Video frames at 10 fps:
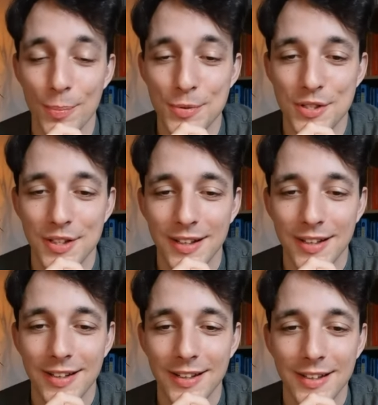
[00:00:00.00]
There's no
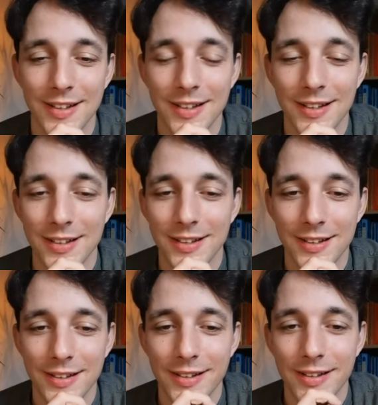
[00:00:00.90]
people around
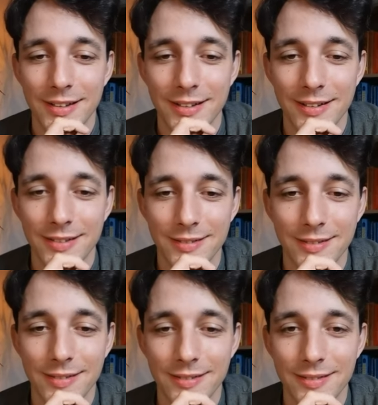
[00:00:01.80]
to bother you.